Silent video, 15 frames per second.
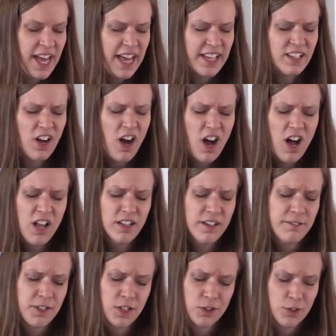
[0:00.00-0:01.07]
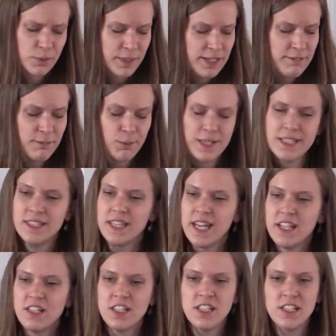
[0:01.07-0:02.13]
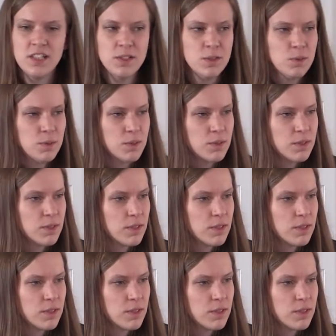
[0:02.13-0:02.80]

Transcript: in all of your grief, we say to you,